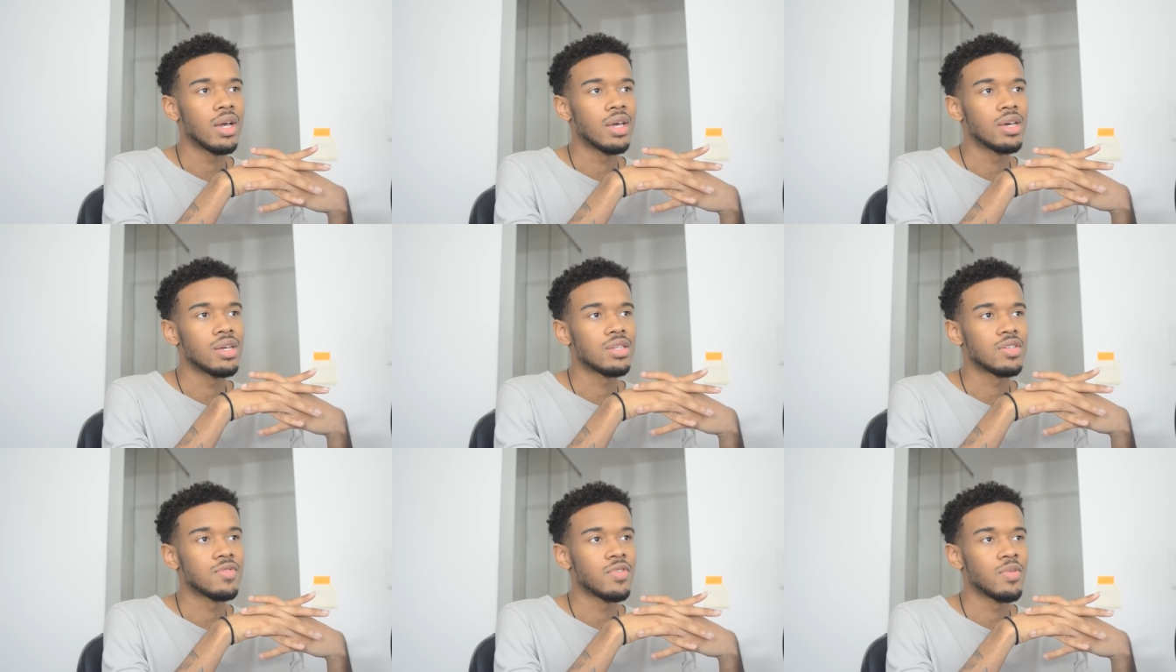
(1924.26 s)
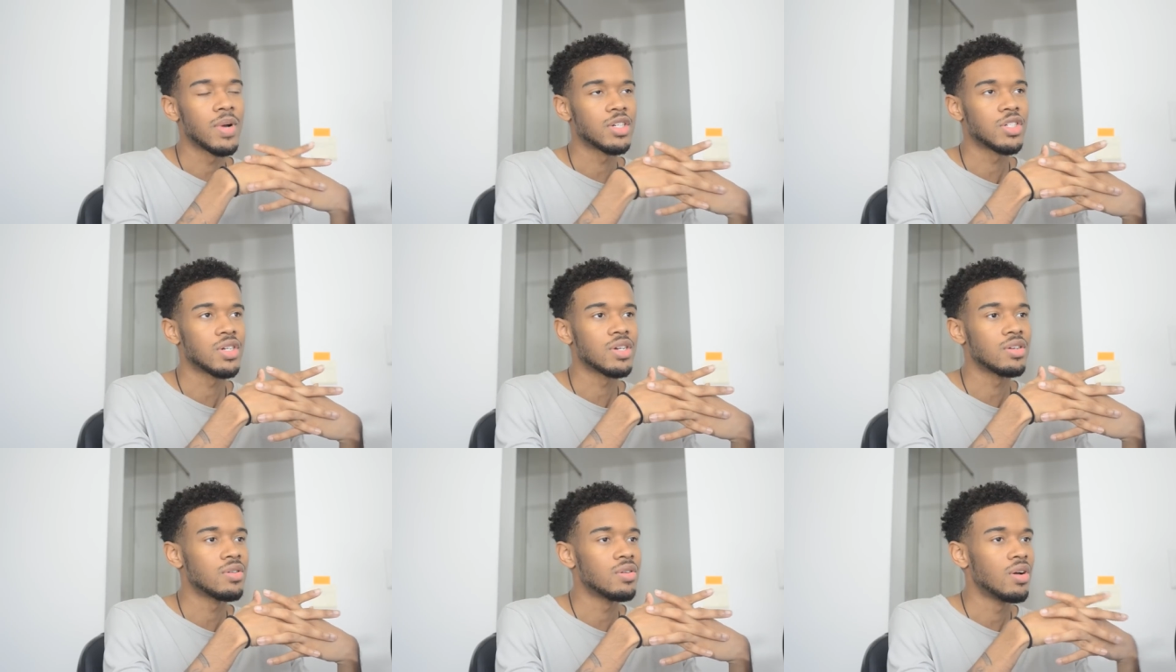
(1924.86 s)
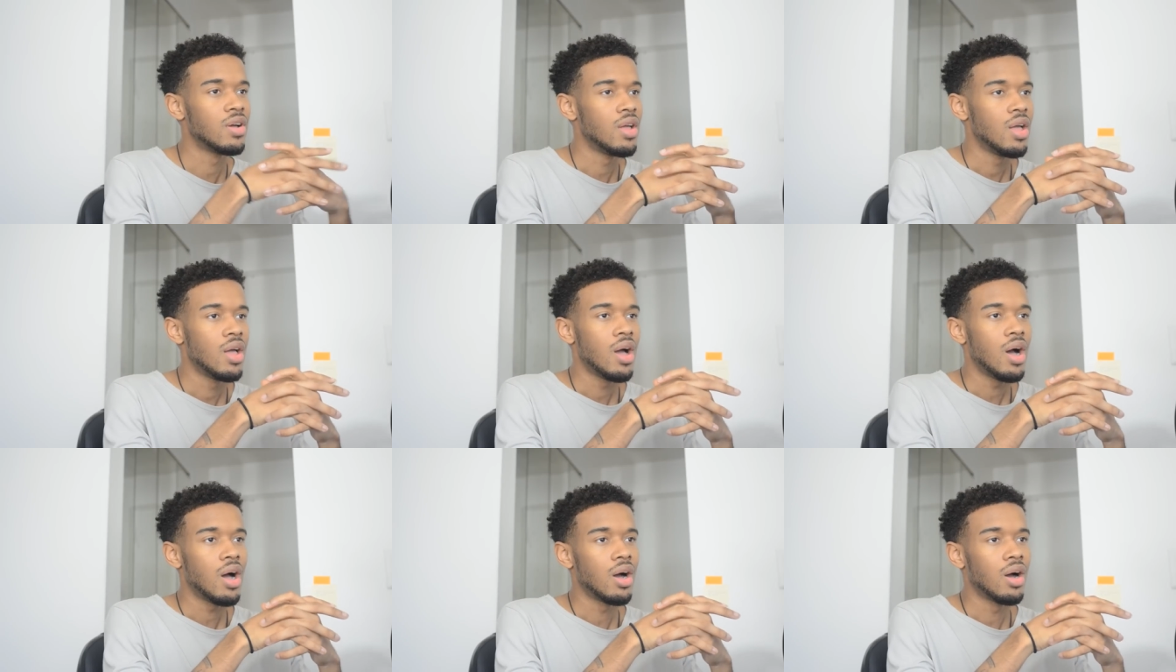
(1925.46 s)
I guess, for my channel.
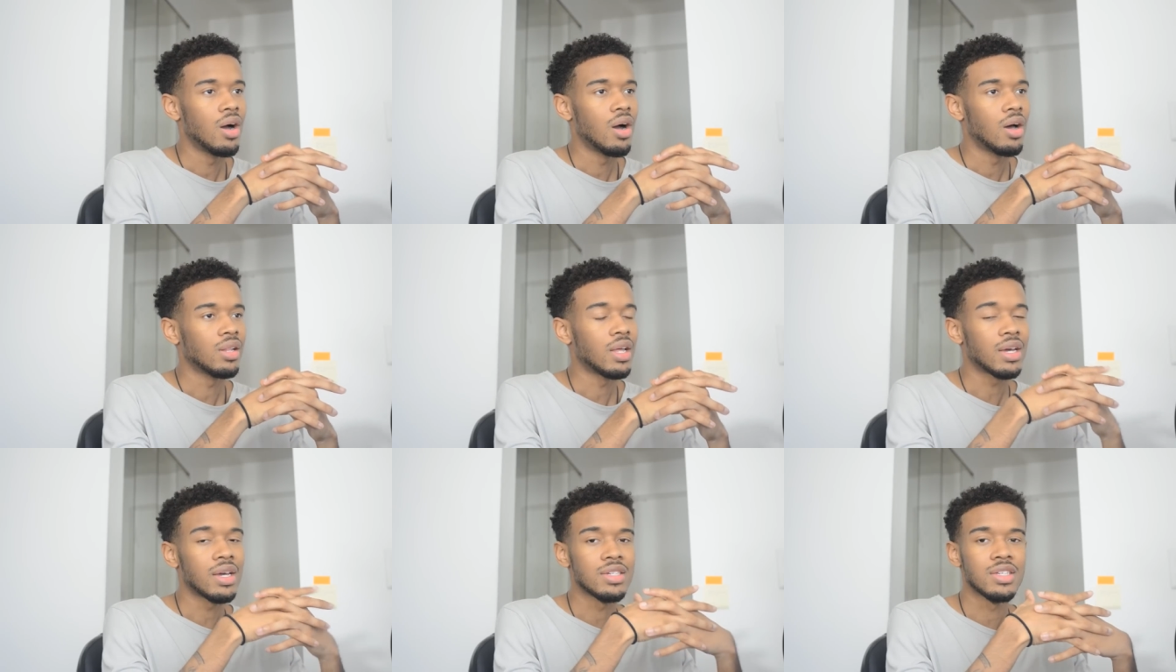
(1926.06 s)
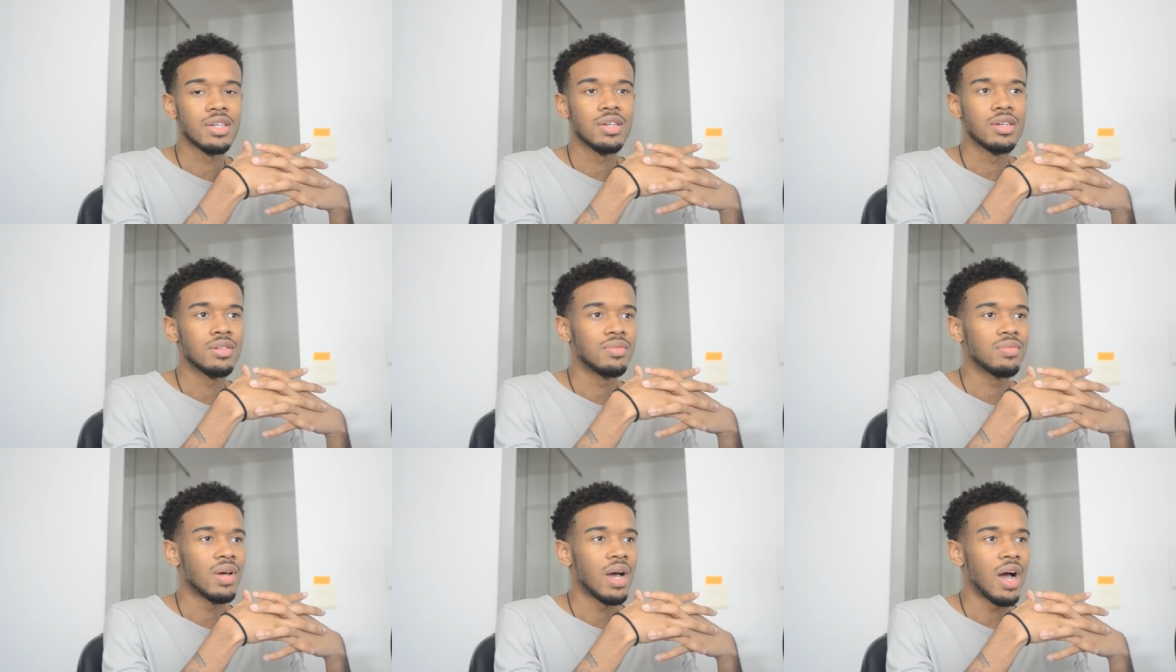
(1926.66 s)
Uh, like I said,